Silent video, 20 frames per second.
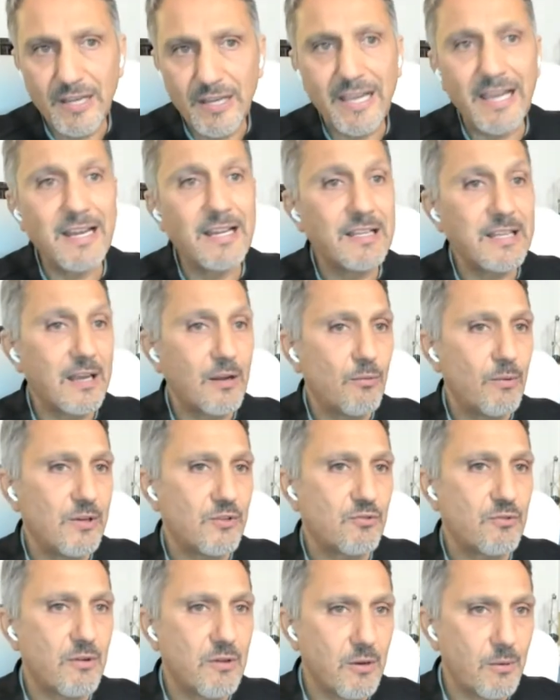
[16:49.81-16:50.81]

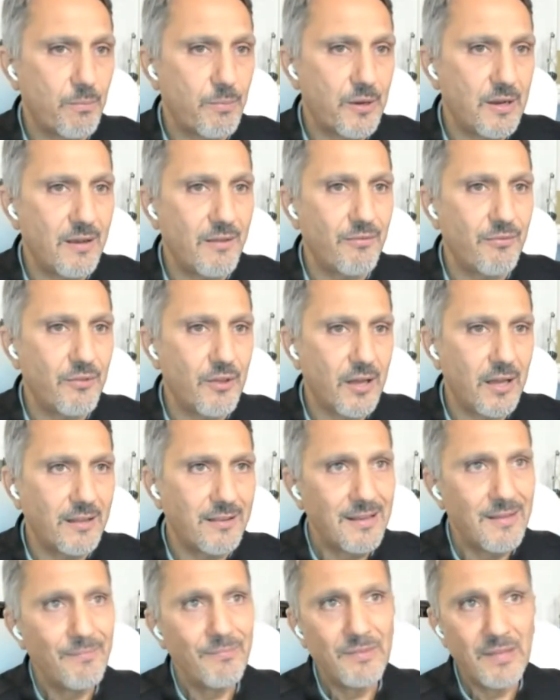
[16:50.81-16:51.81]
Christianity and Western European
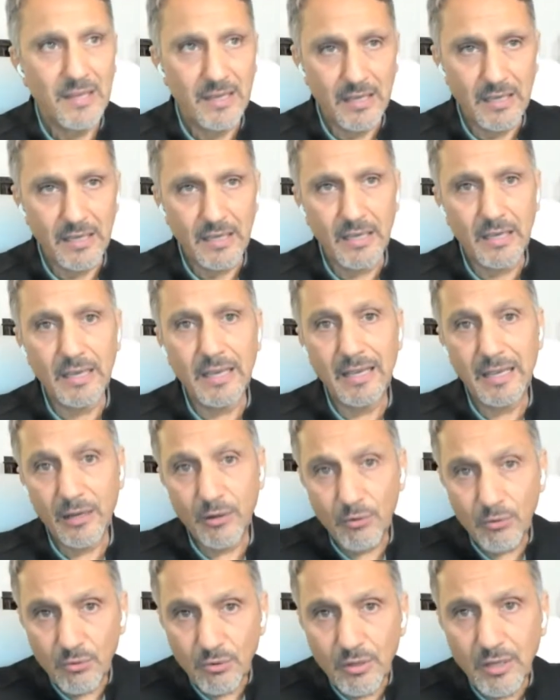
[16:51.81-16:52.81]
thought.
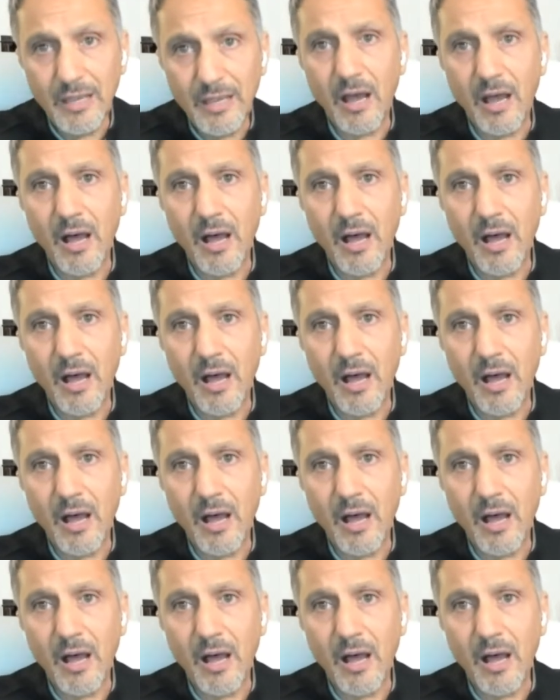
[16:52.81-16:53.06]
It